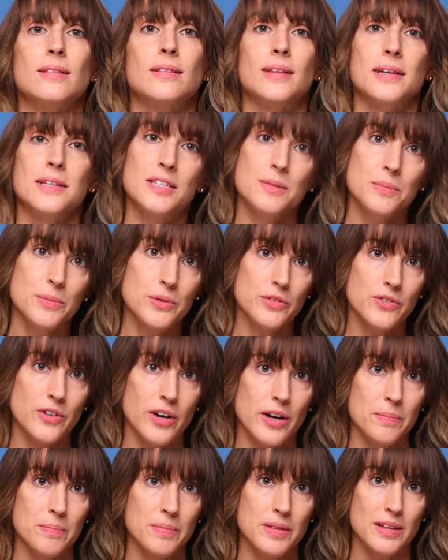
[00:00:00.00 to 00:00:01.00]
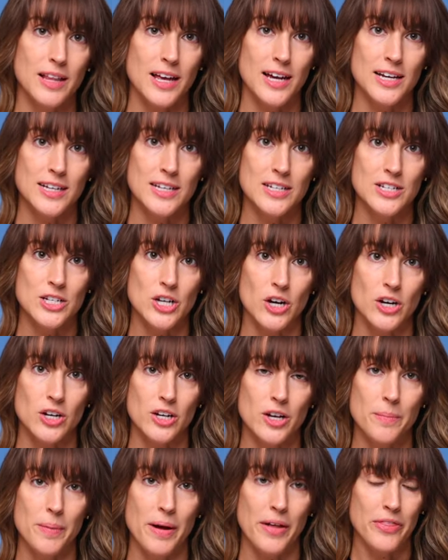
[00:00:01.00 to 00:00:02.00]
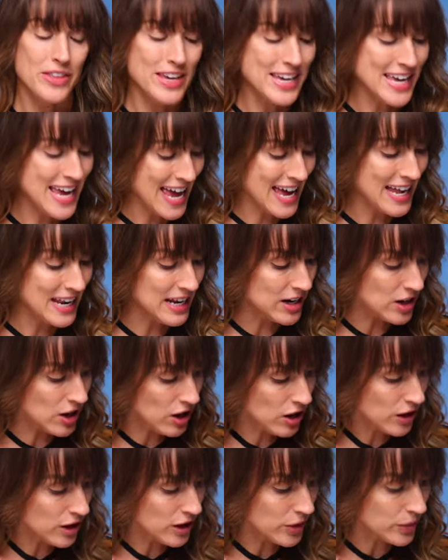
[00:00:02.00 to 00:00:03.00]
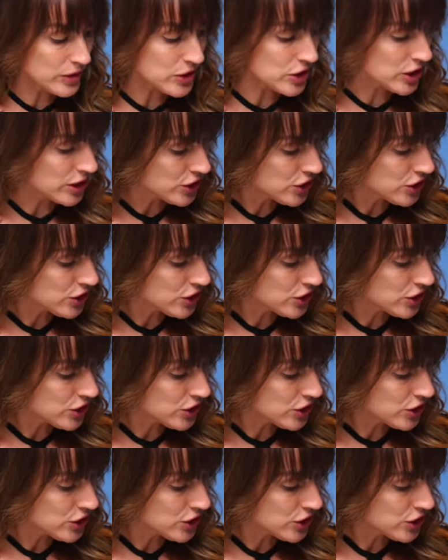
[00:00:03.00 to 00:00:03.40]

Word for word: Let's move up the line and talk about the Canon R, which I